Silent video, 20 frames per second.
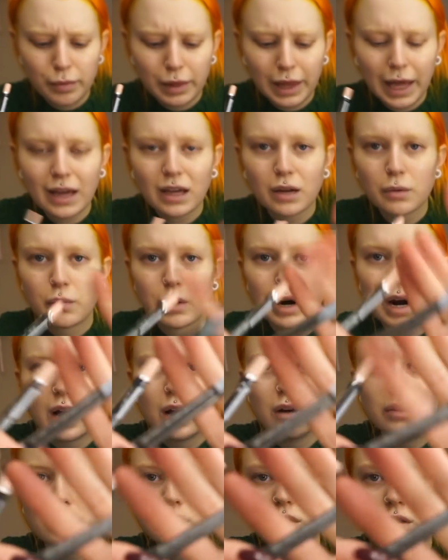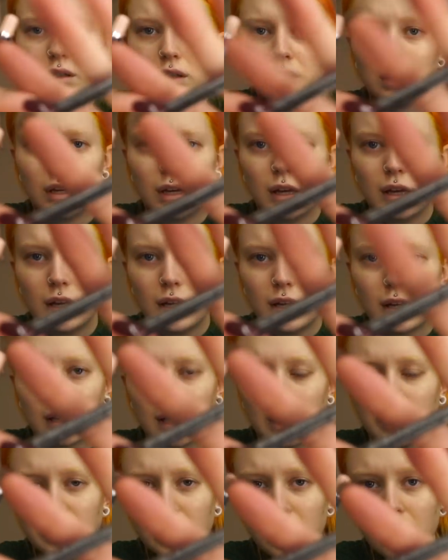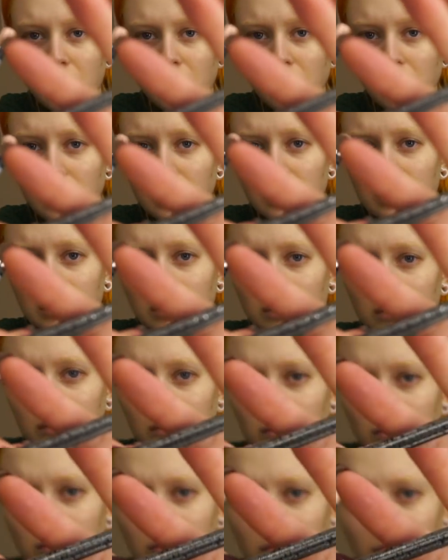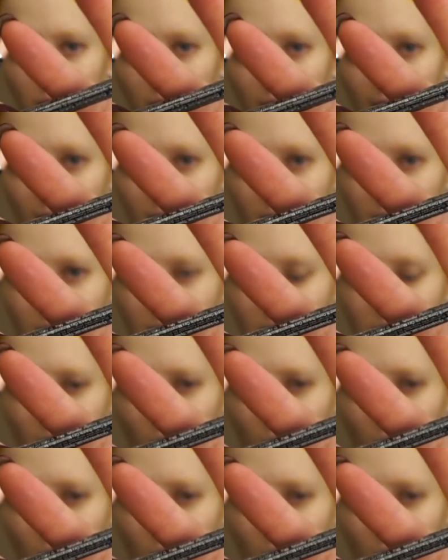Black Brown Kajal. I guess it's